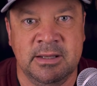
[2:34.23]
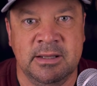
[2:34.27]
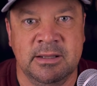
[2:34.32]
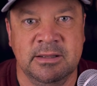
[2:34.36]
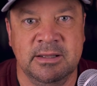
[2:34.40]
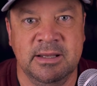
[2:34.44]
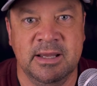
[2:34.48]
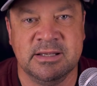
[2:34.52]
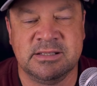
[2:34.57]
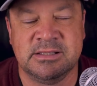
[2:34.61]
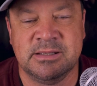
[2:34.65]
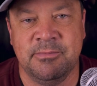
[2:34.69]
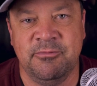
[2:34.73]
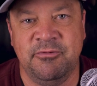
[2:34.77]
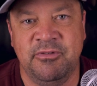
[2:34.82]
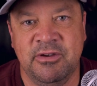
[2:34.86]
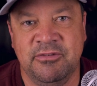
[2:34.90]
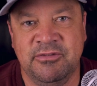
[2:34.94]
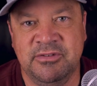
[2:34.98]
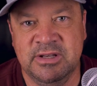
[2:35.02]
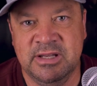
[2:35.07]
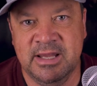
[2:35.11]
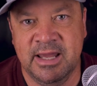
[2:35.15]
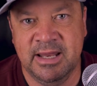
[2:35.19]
The
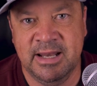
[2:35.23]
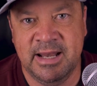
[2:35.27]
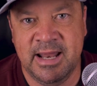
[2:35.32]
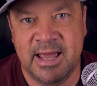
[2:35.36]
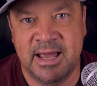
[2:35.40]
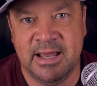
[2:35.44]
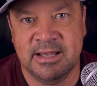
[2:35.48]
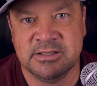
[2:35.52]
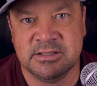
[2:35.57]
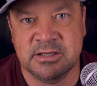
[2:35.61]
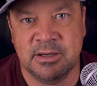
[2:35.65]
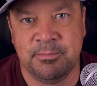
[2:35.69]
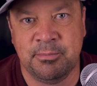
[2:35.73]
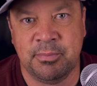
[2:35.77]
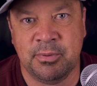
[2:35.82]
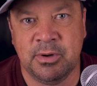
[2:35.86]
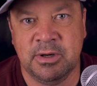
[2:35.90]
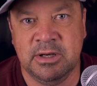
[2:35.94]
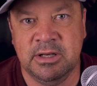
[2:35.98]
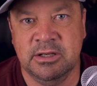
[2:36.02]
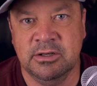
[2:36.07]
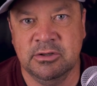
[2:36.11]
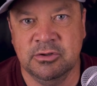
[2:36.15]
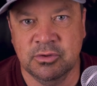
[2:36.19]
SM58 has a
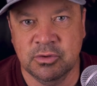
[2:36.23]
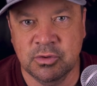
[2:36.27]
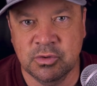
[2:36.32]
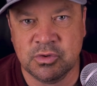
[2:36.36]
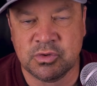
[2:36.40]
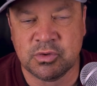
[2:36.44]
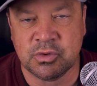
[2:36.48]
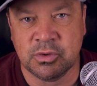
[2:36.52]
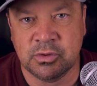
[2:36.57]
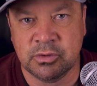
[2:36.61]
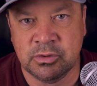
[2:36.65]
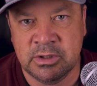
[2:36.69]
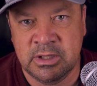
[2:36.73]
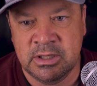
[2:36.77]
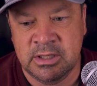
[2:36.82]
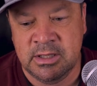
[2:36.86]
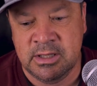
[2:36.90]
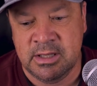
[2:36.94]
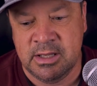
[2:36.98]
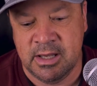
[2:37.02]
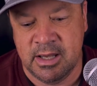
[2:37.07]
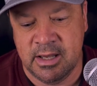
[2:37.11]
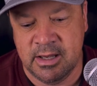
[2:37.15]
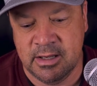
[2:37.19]
pretty neutral
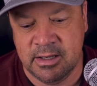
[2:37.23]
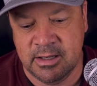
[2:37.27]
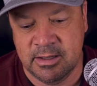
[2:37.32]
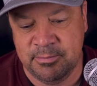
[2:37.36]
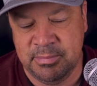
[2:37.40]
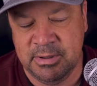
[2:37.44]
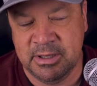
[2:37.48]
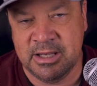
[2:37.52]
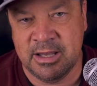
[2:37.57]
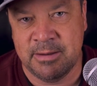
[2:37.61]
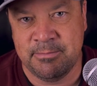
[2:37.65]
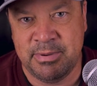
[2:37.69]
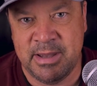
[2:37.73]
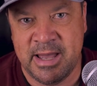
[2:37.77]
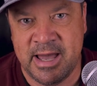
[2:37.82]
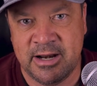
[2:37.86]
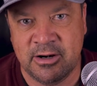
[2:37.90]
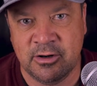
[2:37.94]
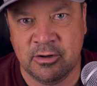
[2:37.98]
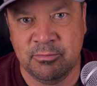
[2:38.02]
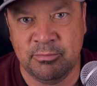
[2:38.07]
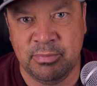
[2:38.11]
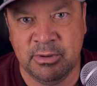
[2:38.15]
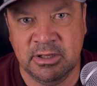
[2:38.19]
pickup
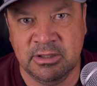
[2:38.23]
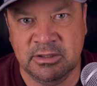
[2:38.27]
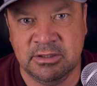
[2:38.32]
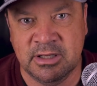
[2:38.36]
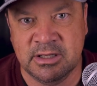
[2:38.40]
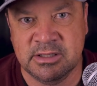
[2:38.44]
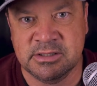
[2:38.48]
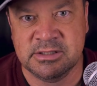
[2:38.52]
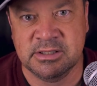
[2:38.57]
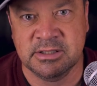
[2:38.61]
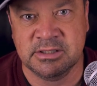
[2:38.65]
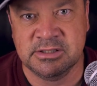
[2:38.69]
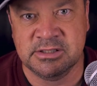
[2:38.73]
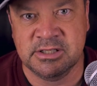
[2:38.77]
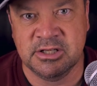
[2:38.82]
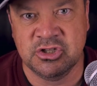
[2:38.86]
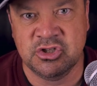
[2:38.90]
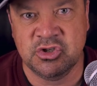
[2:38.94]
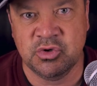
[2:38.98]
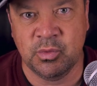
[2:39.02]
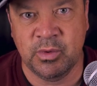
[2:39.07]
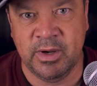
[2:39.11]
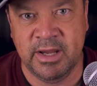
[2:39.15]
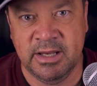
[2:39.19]
pattern, but it does
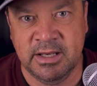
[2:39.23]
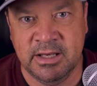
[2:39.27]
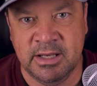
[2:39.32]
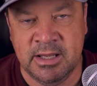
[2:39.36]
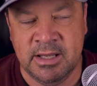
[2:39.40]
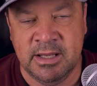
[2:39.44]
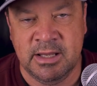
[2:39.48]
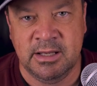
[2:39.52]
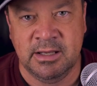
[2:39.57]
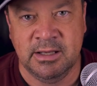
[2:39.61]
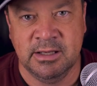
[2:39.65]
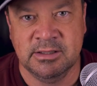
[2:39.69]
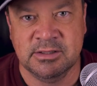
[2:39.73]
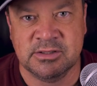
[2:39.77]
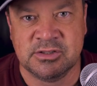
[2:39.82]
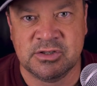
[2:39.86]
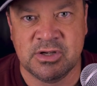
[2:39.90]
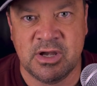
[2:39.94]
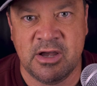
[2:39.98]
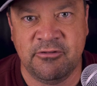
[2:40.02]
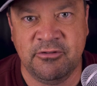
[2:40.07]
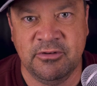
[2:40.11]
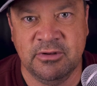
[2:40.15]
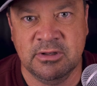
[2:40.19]
accentuate and
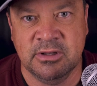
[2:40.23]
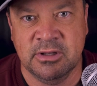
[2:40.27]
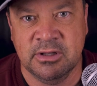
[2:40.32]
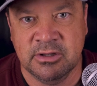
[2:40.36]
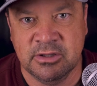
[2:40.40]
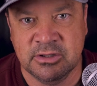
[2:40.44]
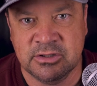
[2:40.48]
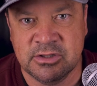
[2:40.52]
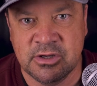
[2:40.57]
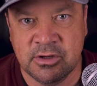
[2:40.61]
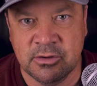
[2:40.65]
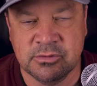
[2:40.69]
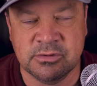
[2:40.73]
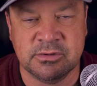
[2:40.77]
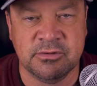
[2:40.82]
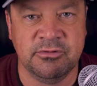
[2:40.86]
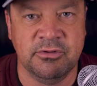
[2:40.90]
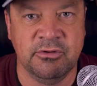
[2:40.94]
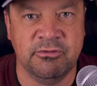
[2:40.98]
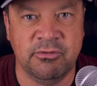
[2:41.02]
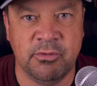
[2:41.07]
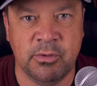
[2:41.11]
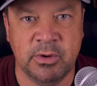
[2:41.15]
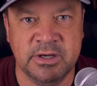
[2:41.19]
soften the tones of
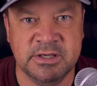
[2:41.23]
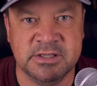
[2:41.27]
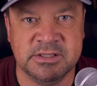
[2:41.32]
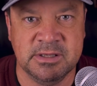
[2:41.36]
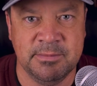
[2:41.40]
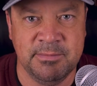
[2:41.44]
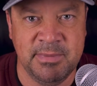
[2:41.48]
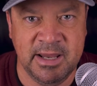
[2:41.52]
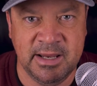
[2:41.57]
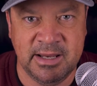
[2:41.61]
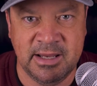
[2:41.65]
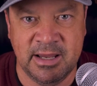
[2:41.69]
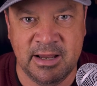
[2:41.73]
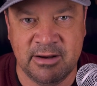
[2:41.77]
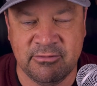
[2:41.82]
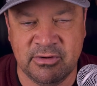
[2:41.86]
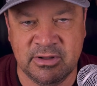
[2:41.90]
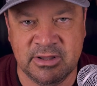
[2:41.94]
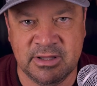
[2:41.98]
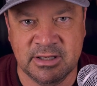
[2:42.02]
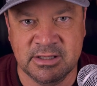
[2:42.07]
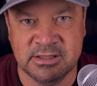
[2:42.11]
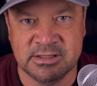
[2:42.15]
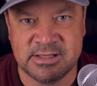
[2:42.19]
the voice and make
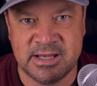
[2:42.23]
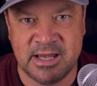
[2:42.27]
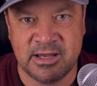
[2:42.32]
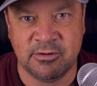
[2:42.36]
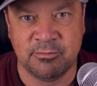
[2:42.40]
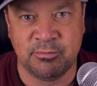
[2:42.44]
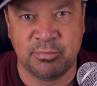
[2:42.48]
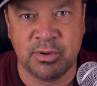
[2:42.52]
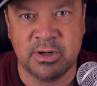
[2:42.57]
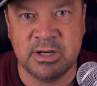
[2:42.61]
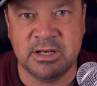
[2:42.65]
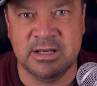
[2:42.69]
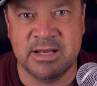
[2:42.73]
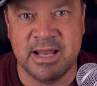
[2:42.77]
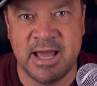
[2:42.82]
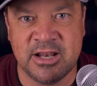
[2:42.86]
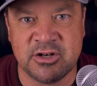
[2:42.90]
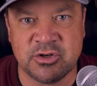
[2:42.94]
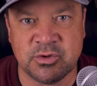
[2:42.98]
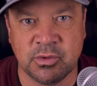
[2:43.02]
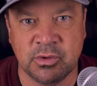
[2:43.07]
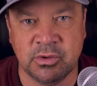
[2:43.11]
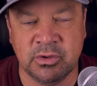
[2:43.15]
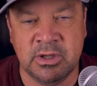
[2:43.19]
everything sound pretty
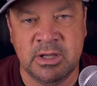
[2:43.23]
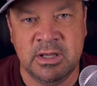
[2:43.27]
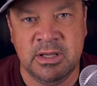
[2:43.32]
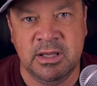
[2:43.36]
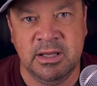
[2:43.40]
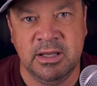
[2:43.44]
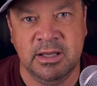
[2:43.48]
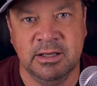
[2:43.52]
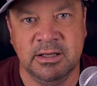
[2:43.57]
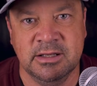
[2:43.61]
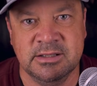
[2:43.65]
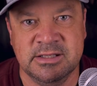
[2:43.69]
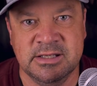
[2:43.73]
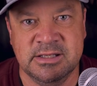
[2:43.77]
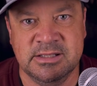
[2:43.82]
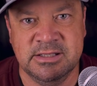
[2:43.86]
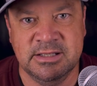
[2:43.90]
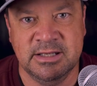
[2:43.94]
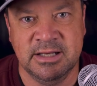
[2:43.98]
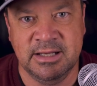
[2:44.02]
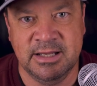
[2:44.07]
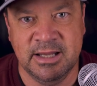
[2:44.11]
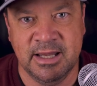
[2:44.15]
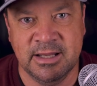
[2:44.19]
natural. And it's
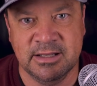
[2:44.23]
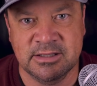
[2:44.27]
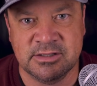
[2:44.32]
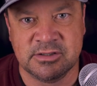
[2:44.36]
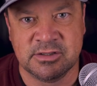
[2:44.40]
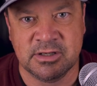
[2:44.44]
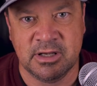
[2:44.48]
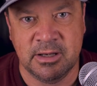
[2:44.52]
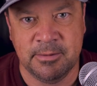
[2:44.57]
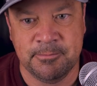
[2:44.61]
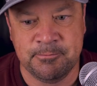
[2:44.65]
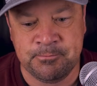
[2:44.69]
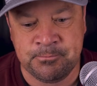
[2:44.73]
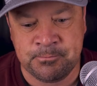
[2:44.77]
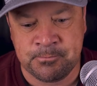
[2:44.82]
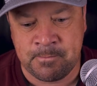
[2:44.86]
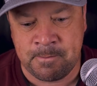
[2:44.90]
easy to get some